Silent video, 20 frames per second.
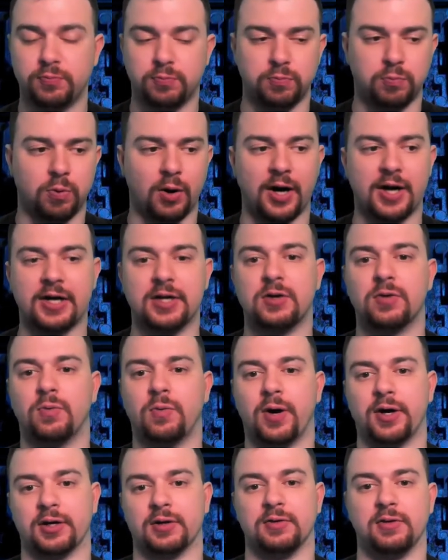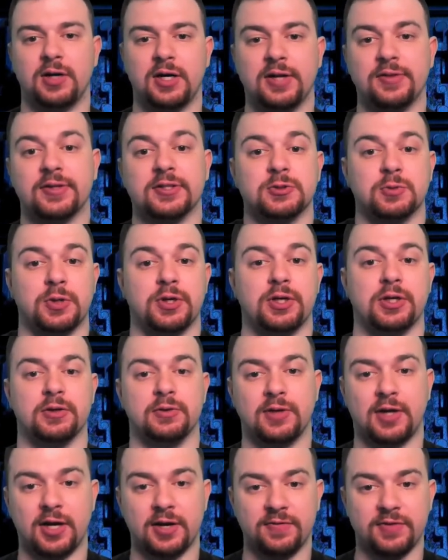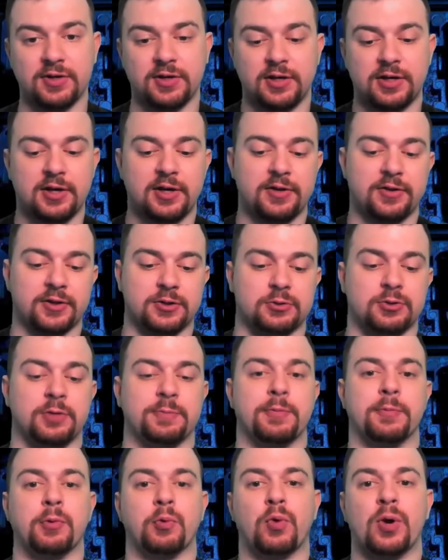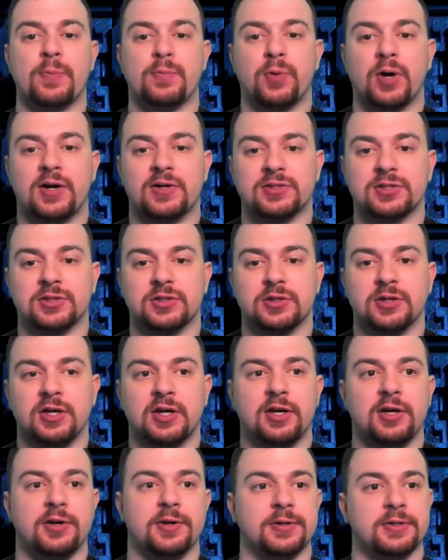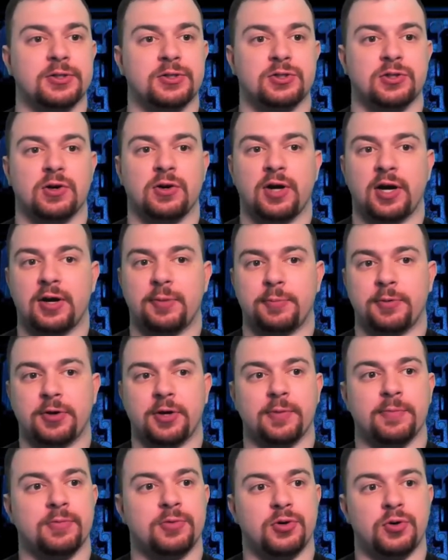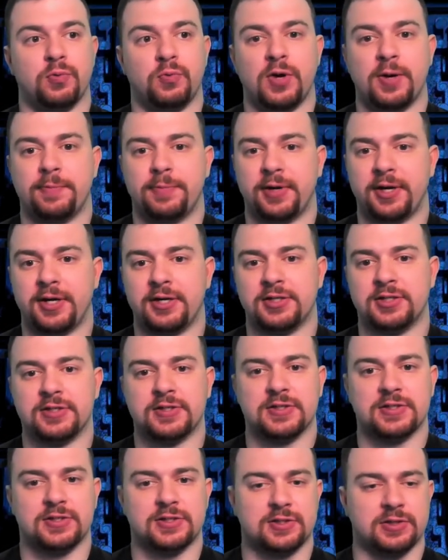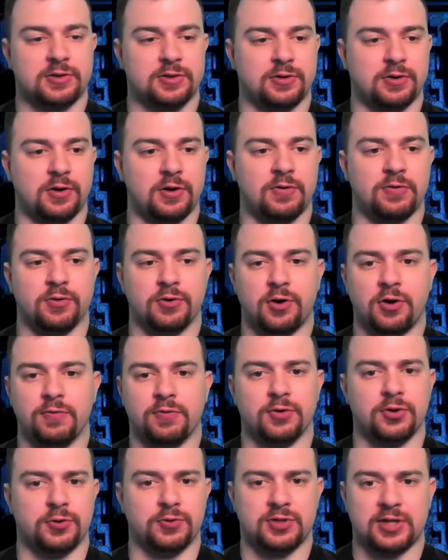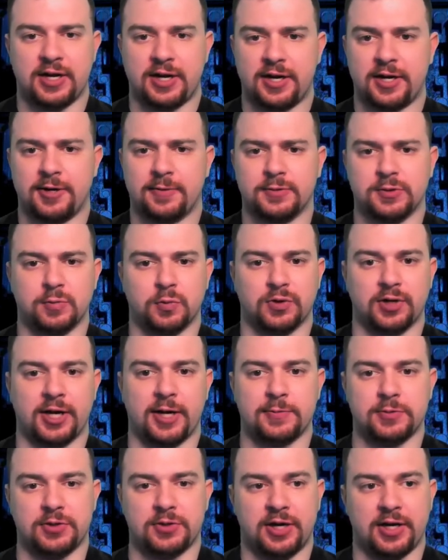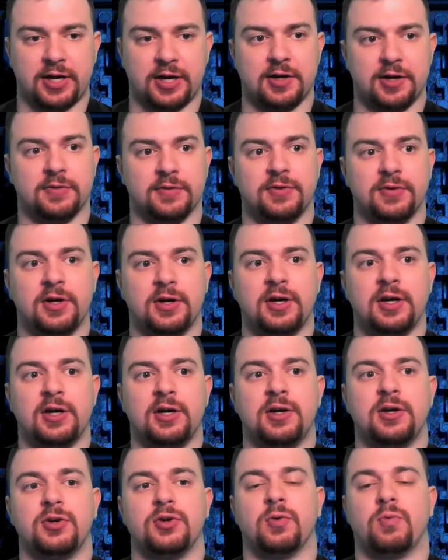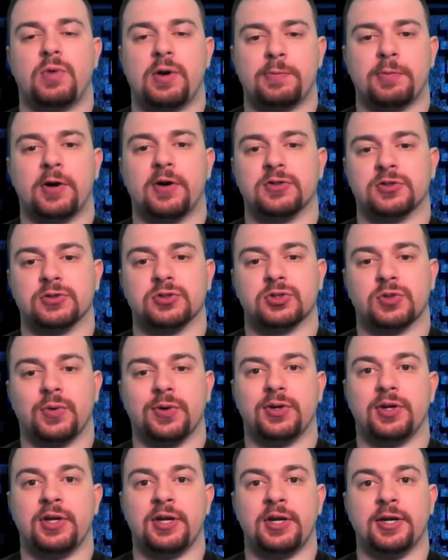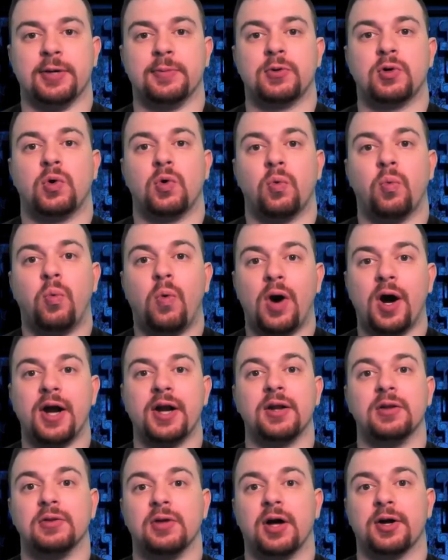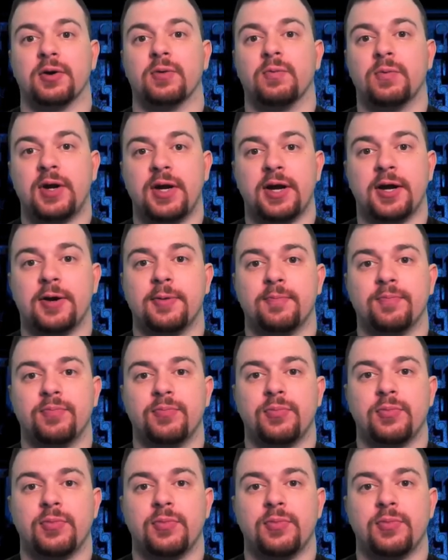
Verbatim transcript: quite, quite a lot. That's why you need a lot of it. That's when you open a web browser and you start opening up new web pages over and over, new tabs, the more tabs you have, your web browser is going to eat up quite a lot of RAM